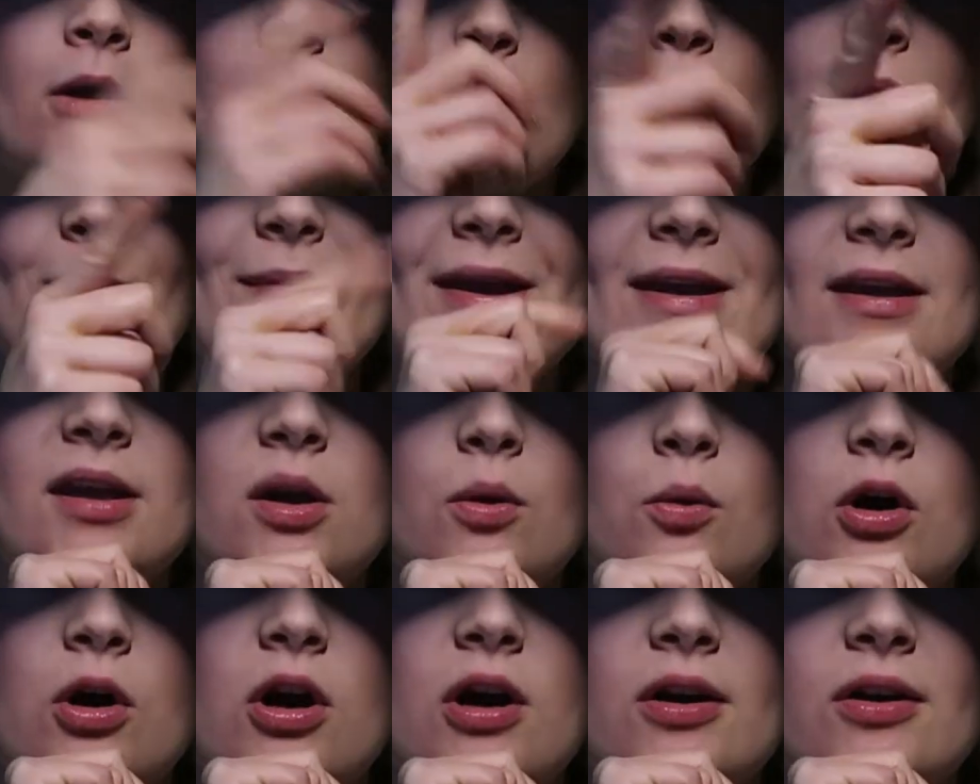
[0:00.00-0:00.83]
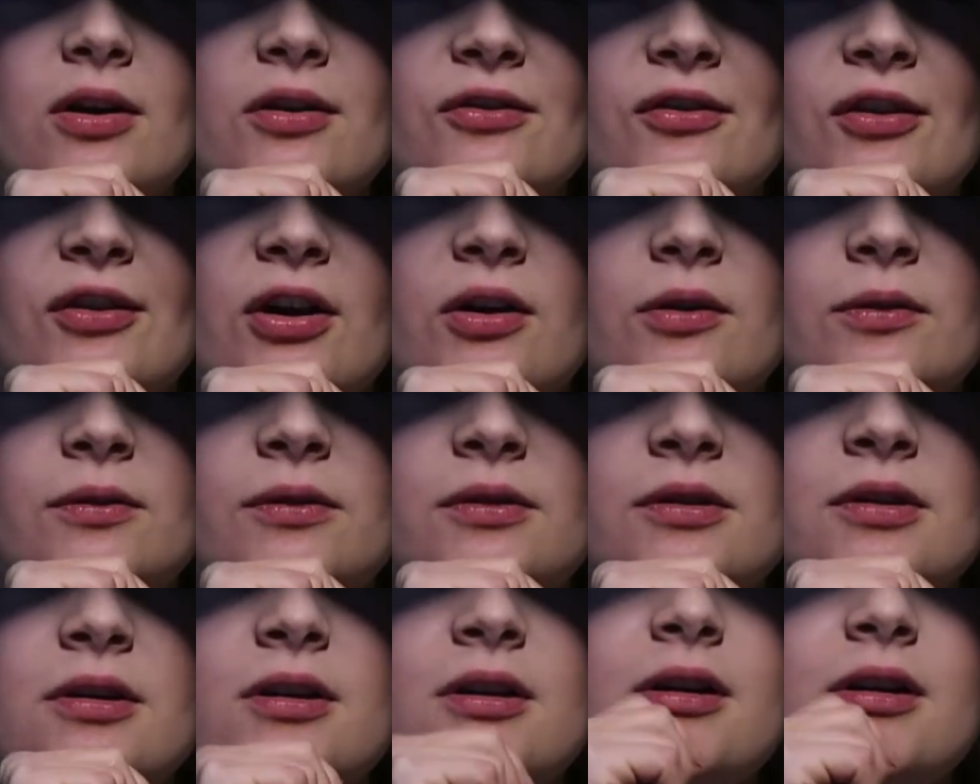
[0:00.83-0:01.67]
we make it work. So
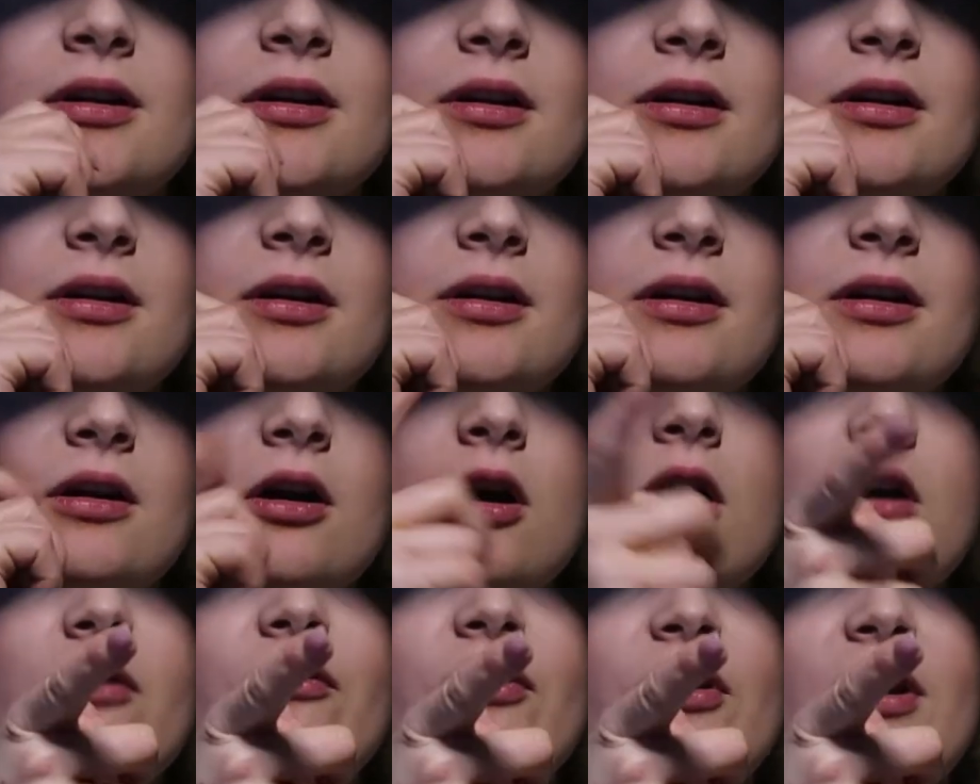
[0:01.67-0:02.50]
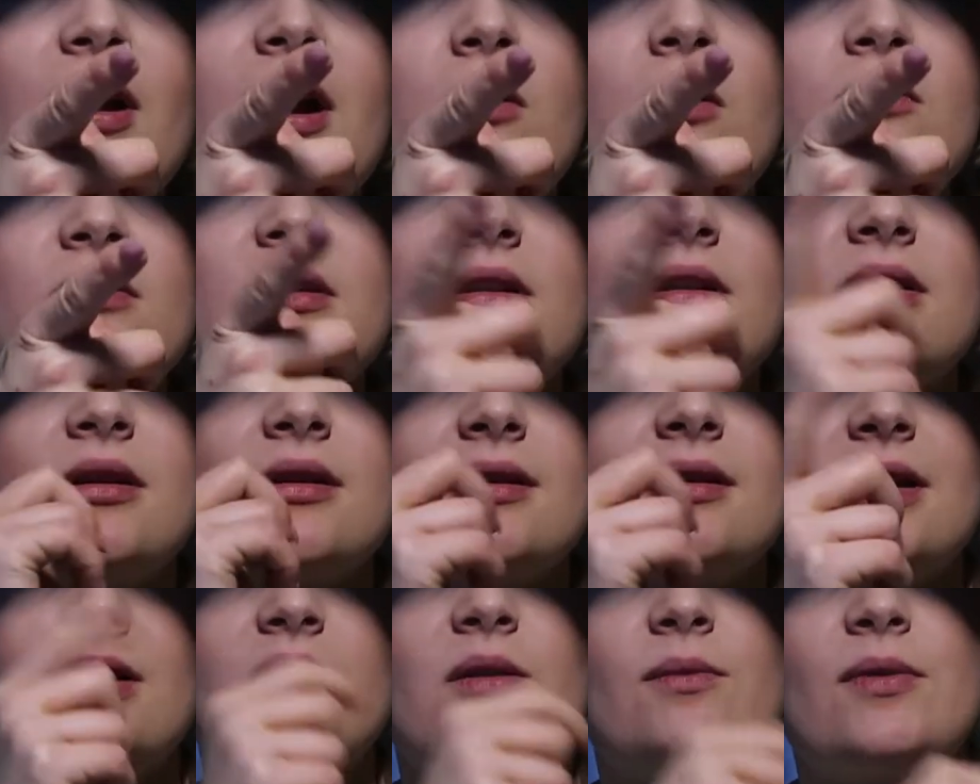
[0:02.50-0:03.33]
over and out,
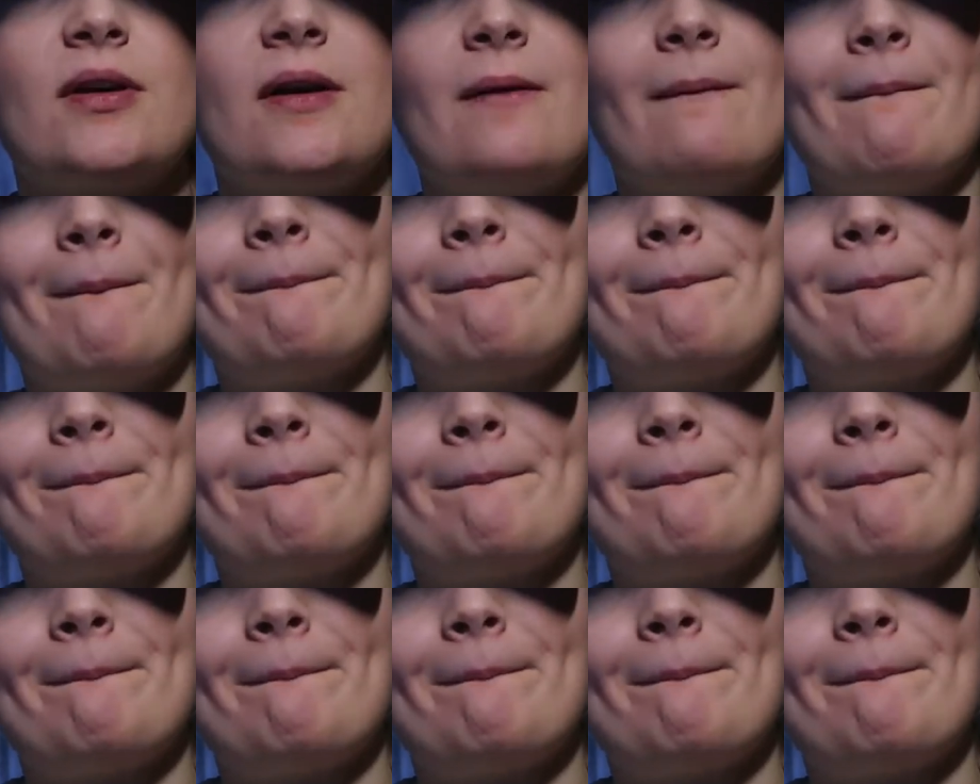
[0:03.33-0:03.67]
see you in a bit.